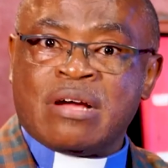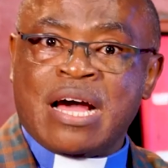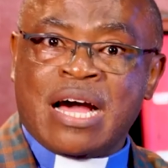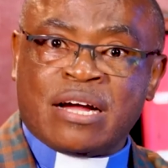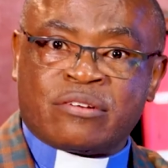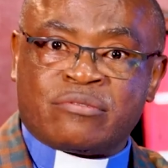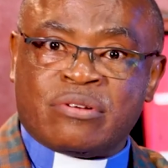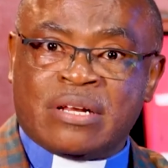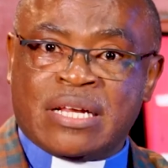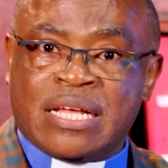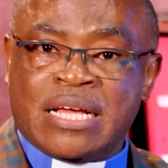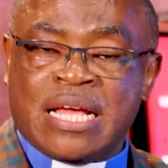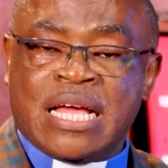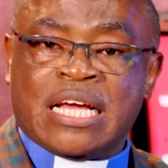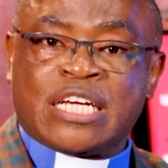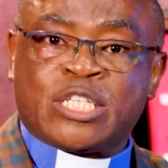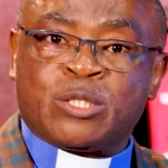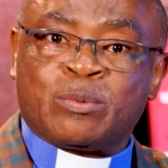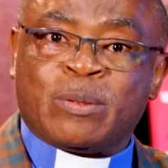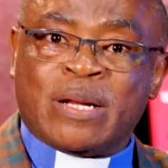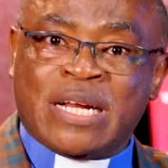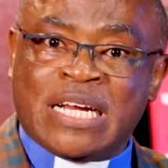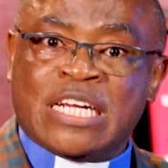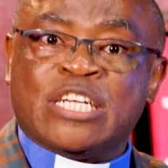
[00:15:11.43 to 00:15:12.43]
actually
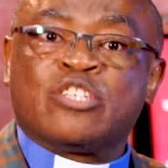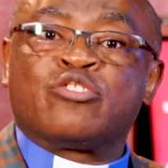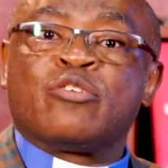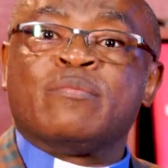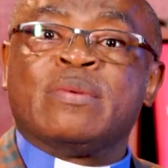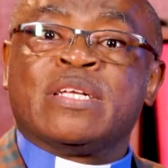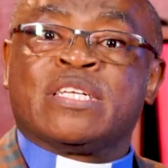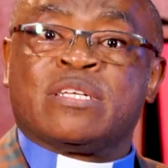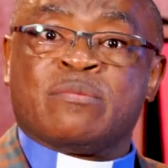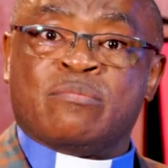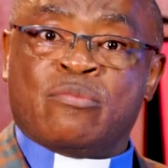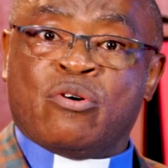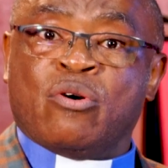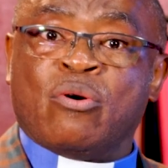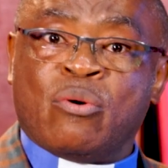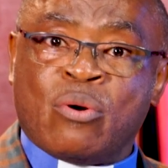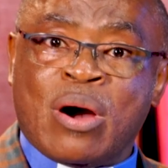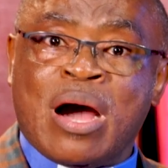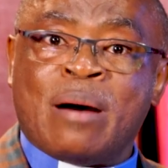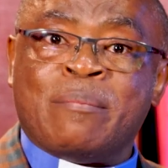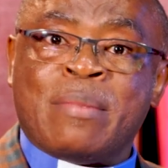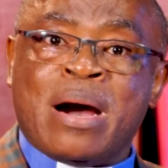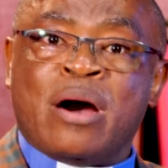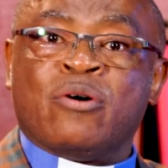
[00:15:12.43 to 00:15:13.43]
explain a little bit
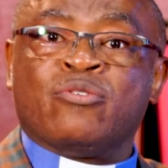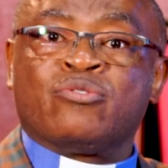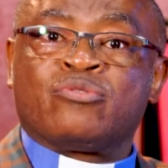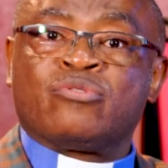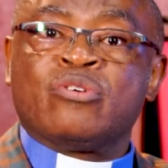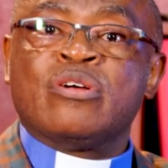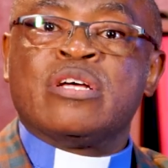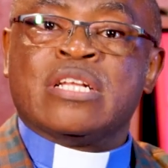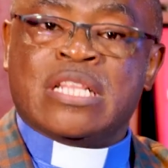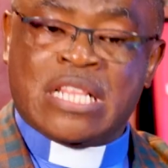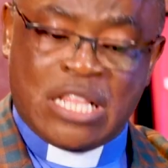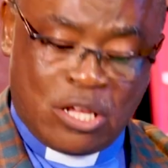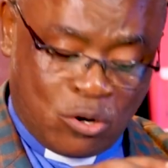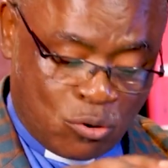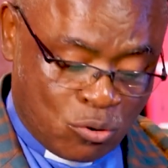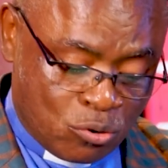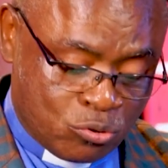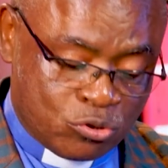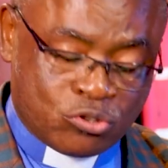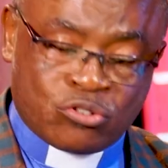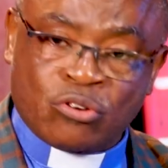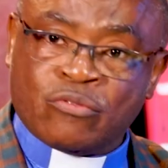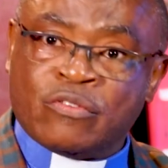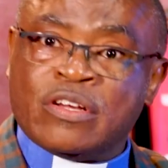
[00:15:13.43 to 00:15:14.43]
more about the
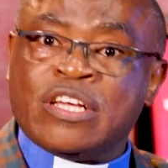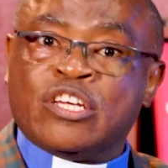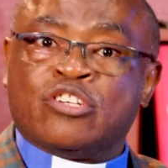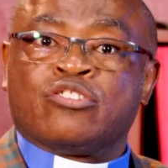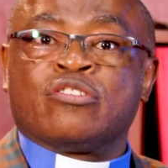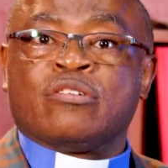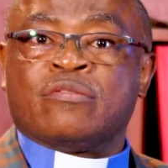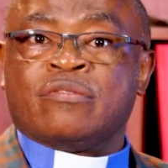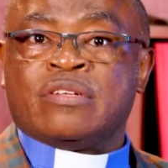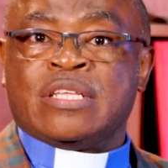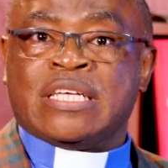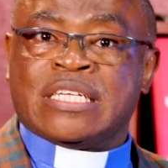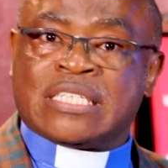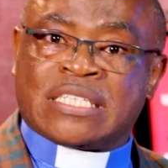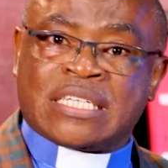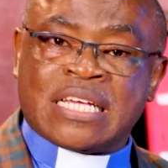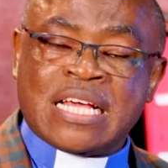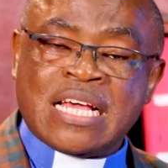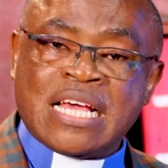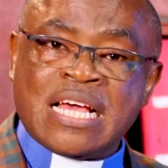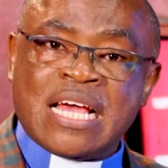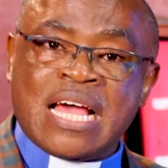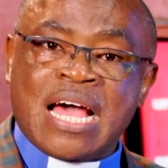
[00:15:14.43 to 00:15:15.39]
roles of each of these.